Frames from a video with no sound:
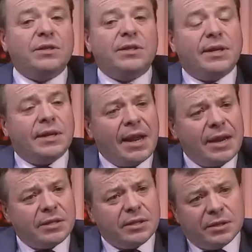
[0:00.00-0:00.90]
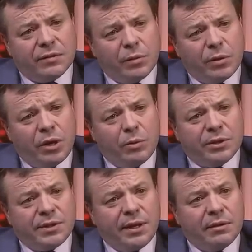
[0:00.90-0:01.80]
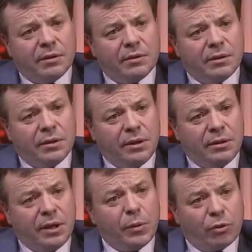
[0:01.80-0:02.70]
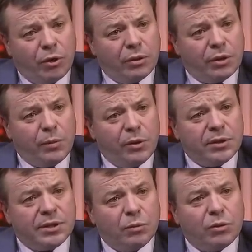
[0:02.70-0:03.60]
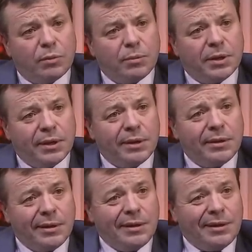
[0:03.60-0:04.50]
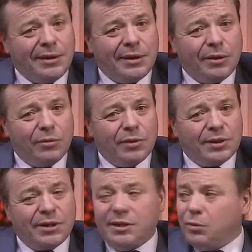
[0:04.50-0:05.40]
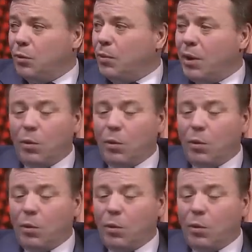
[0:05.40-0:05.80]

to see an analysis of it, but I would say that the immigrant community probably, you know, the existing one may